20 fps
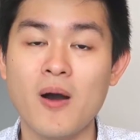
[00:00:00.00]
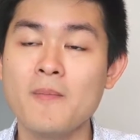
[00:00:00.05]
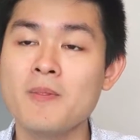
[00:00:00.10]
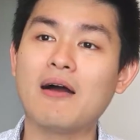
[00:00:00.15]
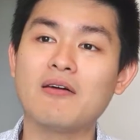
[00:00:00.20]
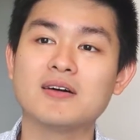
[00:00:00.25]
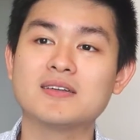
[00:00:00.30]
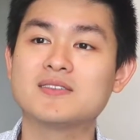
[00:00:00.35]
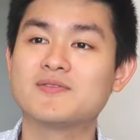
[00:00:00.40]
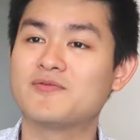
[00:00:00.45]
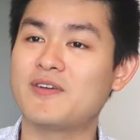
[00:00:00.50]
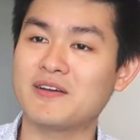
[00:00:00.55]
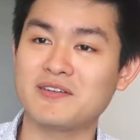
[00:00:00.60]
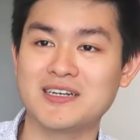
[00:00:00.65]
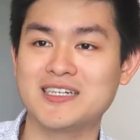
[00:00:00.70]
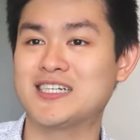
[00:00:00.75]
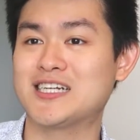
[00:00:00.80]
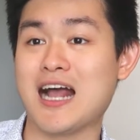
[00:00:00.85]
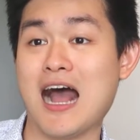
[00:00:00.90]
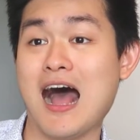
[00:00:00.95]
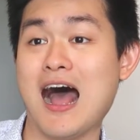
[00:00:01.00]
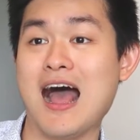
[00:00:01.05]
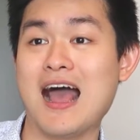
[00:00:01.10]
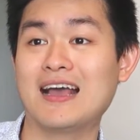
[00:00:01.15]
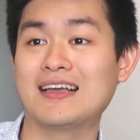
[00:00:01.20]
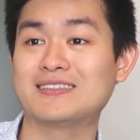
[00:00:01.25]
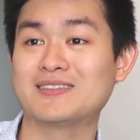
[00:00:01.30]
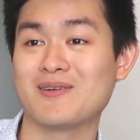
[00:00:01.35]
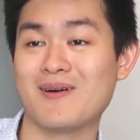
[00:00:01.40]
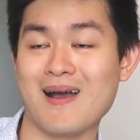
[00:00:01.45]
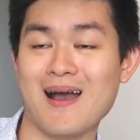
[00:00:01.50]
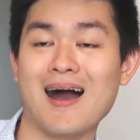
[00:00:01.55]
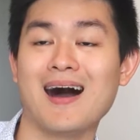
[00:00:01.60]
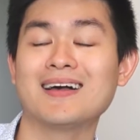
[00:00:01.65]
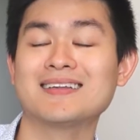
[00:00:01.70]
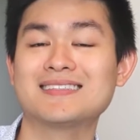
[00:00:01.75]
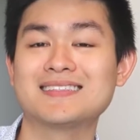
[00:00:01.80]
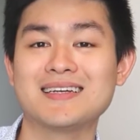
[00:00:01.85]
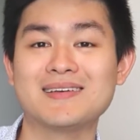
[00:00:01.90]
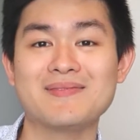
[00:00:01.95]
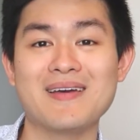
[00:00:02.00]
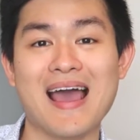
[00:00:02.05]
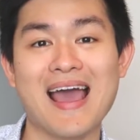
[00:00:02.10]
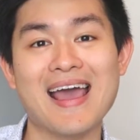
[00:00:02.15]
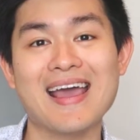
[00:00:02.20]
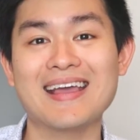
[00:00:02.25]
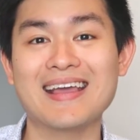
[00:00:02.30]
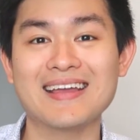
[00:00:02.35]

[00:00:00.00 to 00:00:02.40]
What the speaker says: I was very shy, so I asked them, hey,